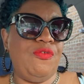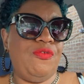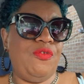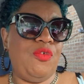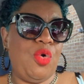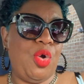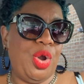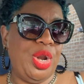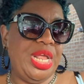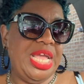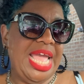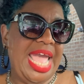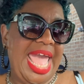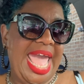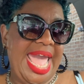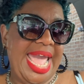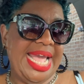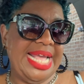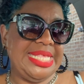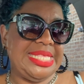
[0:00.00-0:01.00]

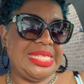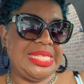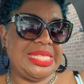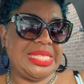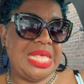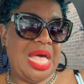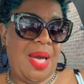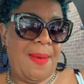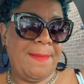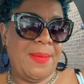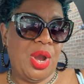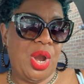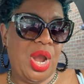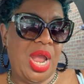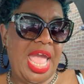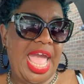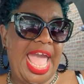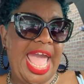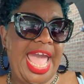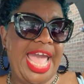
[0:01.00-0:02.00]
48 Summer
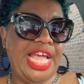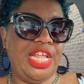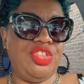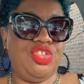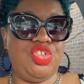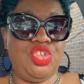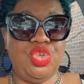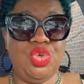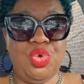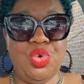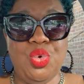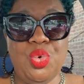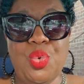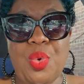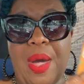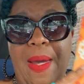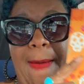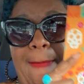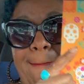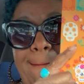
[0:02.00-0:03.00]
and 2
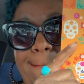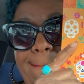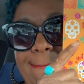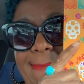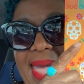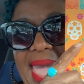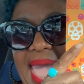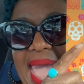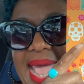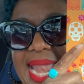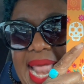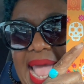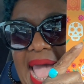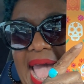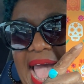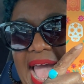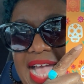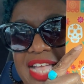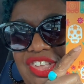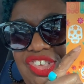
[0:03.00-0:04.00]
Matte
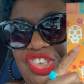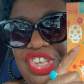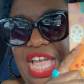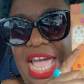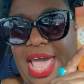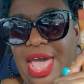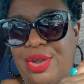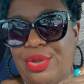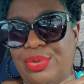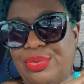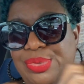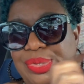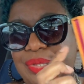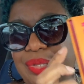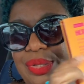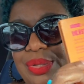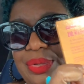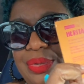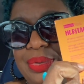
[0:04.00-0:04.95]
Eyeshadows.